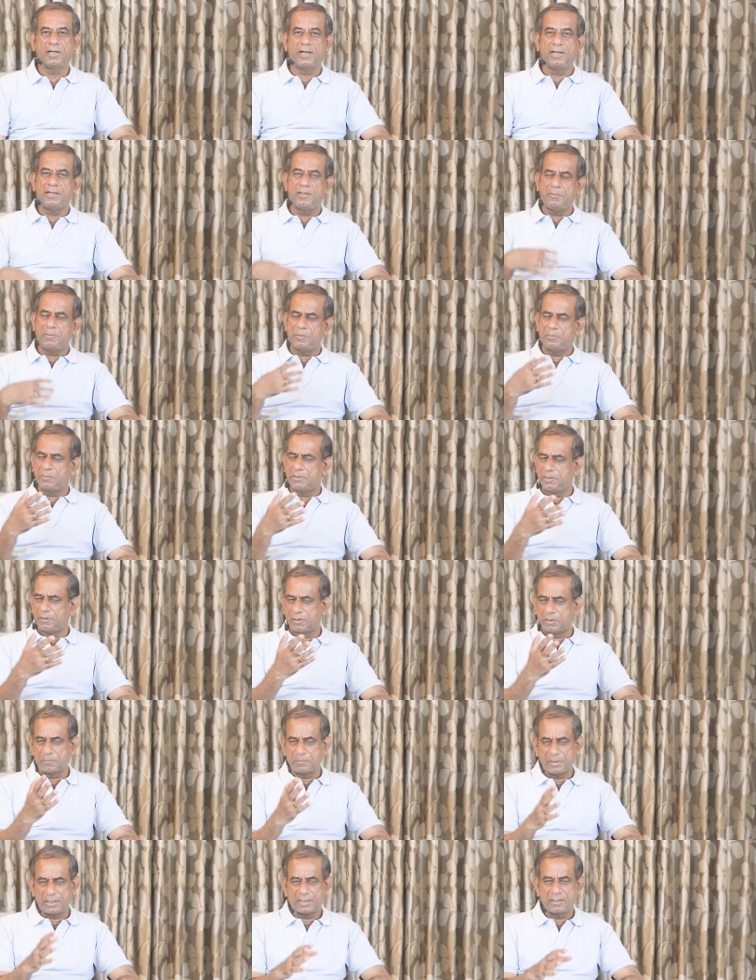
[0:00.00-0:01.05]
I remember
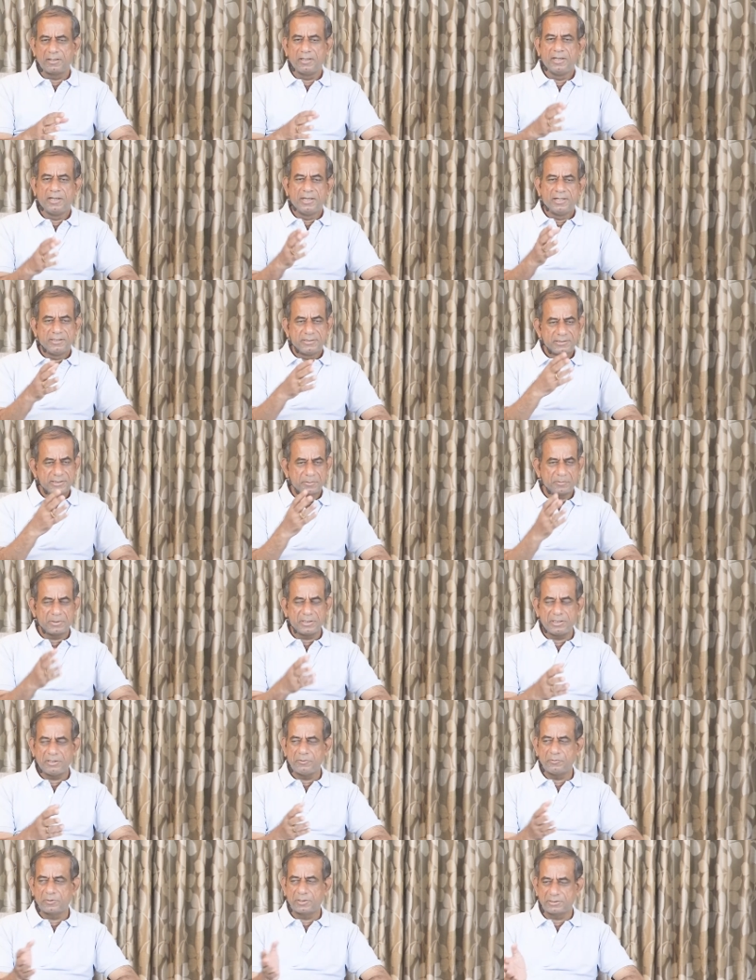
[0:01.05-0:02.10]
long back
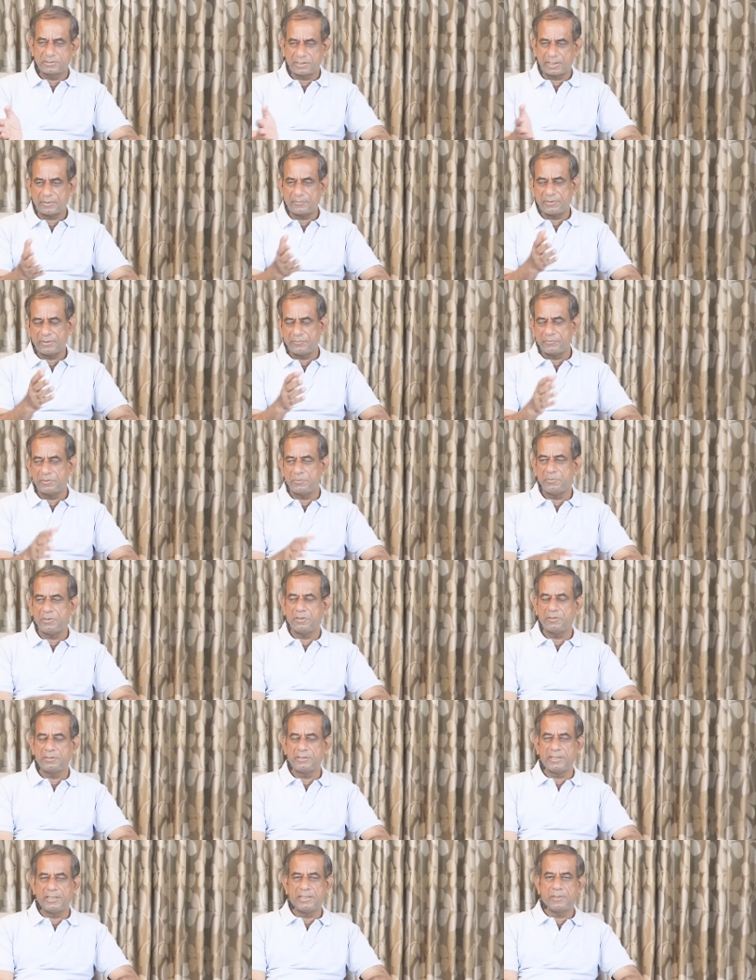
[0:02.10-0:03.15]
somebody was traveling with me
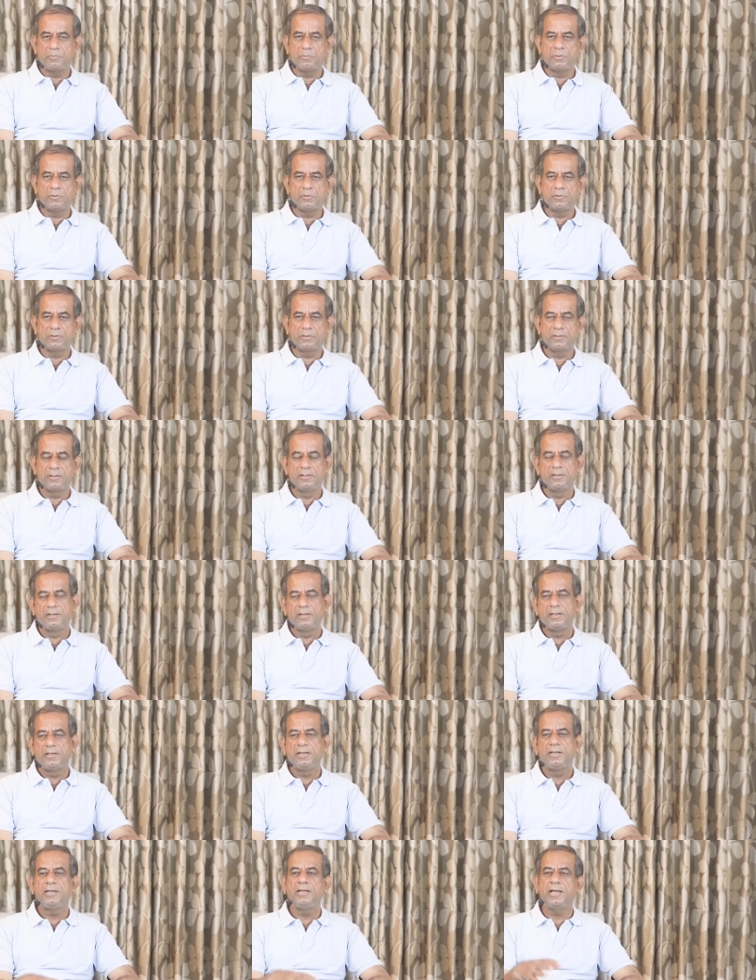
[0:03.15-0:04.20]
on the airport
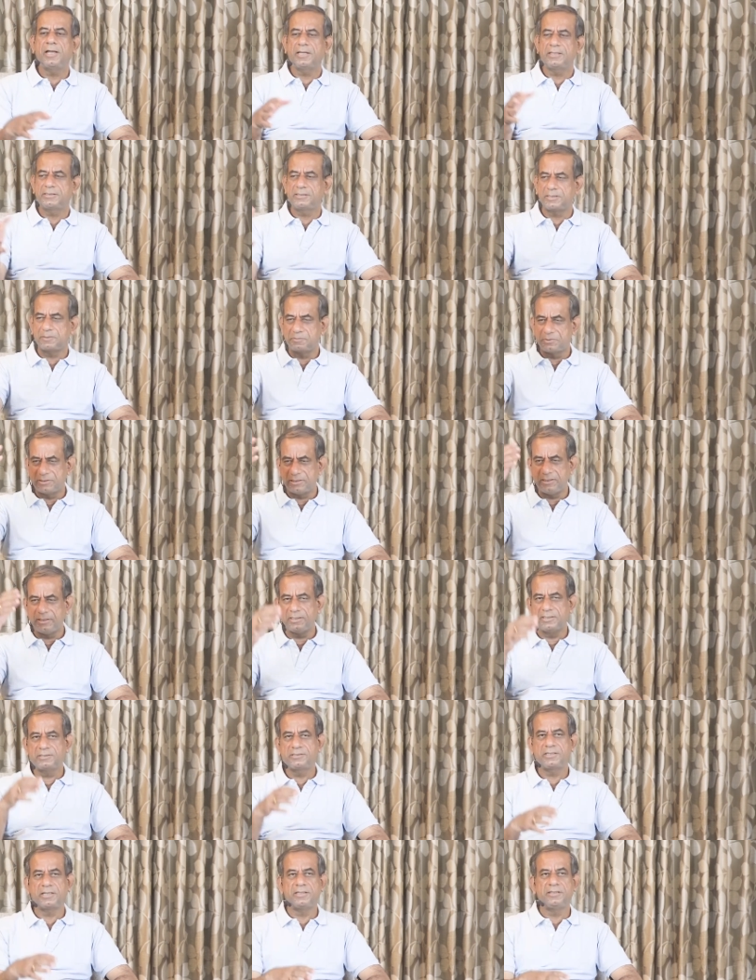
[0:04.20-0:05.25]
he asked some
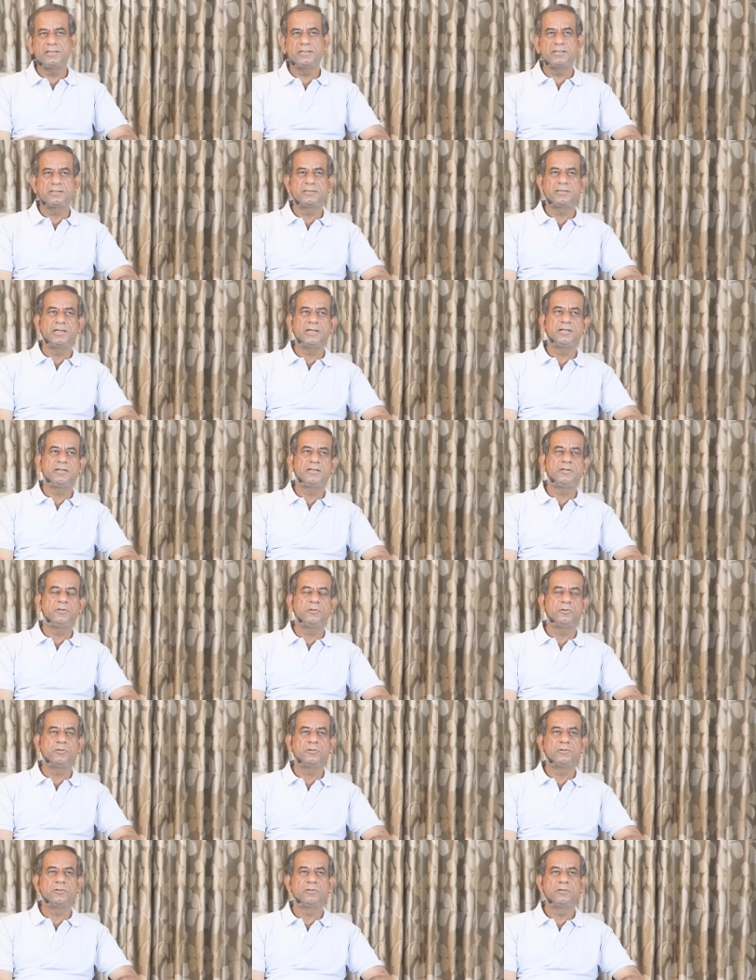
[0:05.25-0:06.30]
senior sadhak that, you
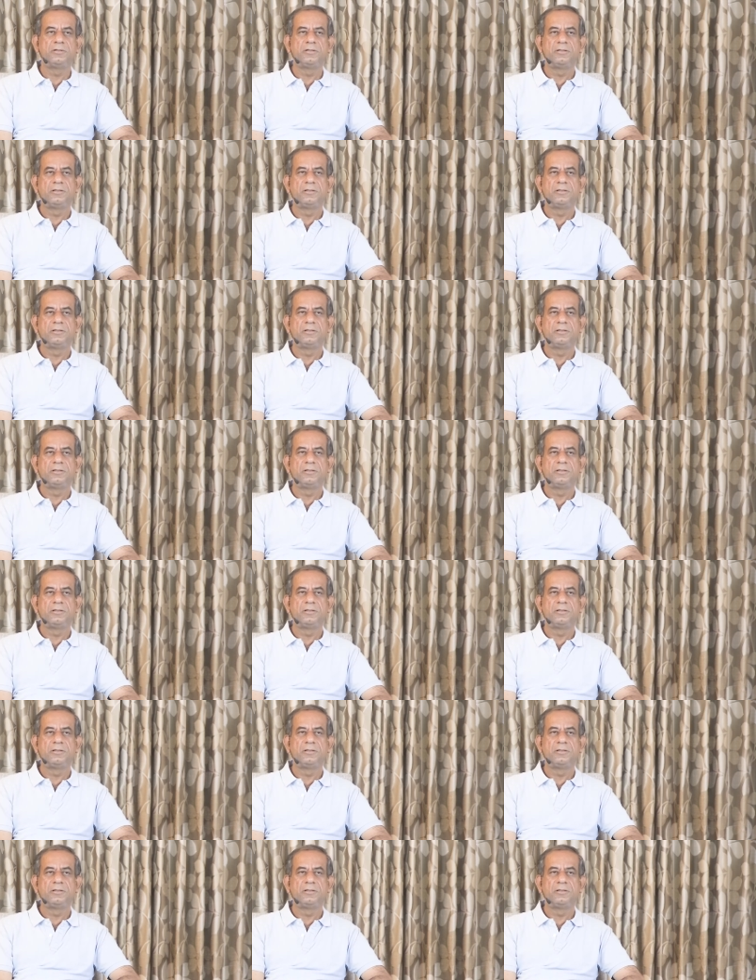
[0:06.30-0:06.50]
know,